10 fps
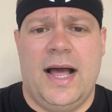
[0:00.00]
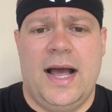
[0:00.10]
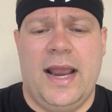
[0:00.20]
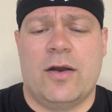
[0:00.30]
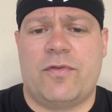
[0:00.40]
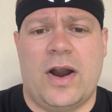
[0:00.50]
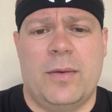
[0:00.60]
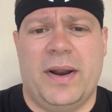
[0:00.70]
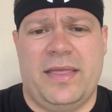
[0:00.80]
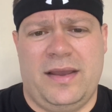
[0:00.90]
air
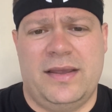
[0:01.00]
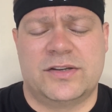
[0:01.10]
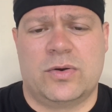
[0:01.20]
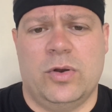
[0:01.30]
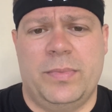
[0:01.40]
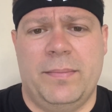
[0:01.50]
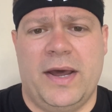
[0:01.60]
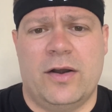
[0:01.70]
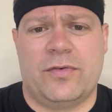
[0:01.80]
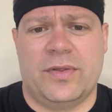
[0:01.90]
fryer, but I think his grill will be
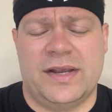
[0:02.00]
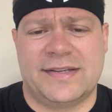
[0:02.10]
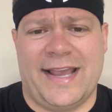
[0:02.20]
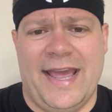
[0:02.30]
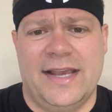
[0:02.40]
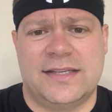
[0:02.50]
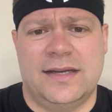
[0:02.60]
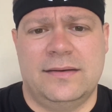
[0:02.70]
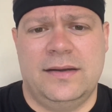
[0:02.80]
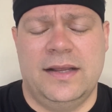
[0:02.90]
better for things like eggs
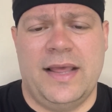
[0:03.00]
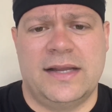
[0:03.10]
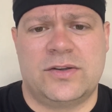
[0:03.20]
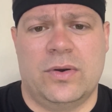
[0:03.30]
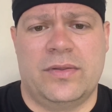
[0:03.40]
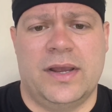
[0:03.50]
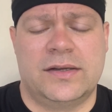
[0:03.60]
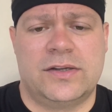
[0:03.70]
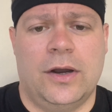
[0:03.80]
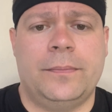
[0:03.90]
and that sort of thing.
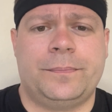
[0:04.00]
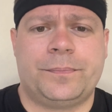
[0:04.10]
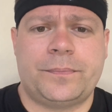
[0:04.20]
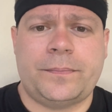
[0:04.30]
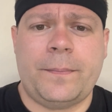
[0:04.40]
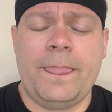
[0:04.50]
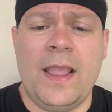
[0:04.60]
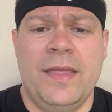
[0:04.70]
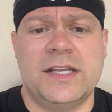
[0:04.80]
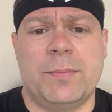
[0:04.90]
So
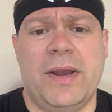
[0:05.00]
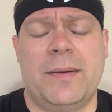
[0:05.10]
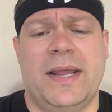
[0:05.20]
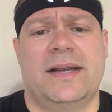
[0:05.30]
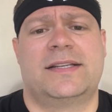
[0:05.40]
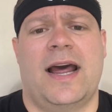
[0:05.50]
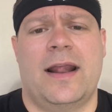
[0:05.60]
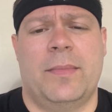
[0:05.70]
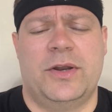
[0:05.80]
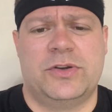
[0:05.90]
that's a plan. I'm getting excited.
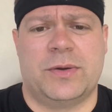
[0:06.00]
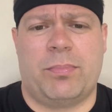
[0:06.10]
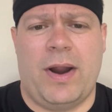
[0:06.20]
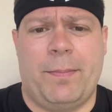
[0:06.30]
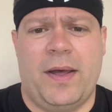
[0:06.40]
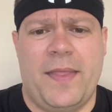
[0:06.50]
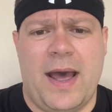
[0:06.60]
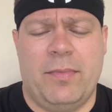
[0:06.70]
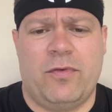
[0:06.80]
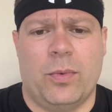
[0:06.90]
I'm going to do some prep on
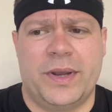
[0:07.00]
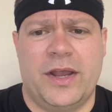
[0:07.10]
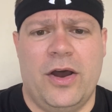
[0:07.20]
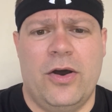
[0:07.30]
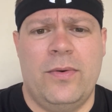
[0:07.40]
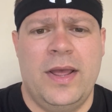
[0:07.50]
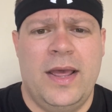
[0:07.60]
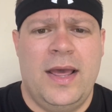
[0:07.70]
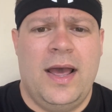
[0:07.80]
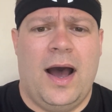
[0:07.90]
that before we go.
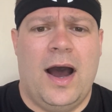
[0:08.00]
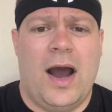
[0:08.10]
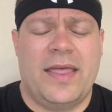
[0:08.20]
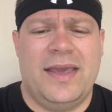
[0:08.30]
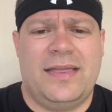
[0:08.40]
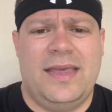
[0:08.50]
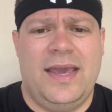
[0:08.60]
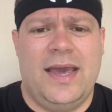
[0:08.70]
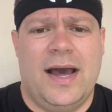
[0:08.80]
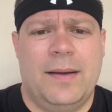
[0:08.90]
I think
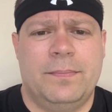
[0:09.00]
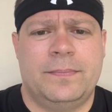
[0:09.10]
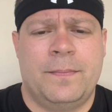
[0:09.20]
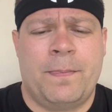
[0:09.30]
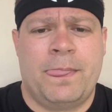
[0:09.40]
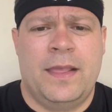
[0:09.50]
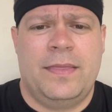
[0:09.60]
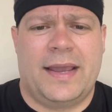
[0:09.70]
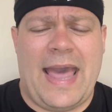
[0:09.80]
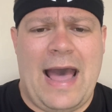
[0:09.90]
the
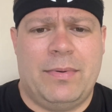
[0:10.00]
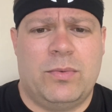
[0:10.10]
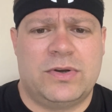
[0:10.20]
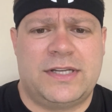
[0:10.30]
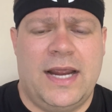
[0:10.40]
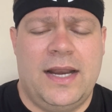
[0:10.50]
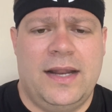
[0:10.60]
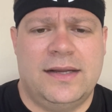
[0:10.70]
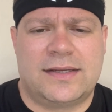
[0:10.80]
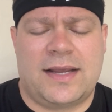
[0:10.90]
cabin we're staying
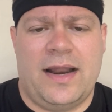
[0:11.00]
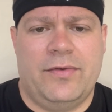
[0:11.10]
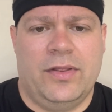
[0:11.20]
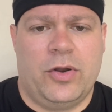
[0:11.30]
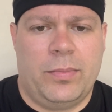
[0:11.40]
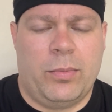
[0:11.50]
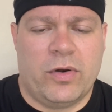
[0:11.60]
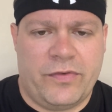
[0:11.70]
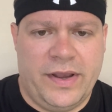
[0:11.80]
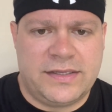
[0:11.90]
in is kind of a little bit
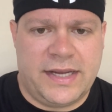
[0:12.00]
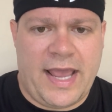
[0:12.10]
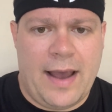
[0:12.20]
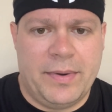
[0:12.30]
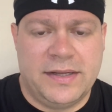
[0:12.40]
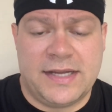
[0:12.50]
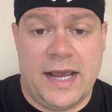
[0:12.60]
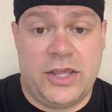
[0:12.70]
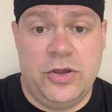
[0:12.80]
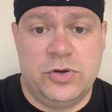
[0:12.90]
more fancy cabin. It's
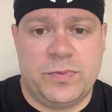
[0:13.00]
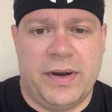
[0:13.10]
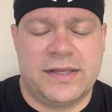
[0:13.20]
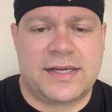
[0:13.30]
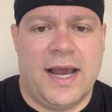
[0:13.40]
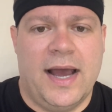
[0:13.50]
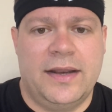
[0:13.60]
not huge, but it's got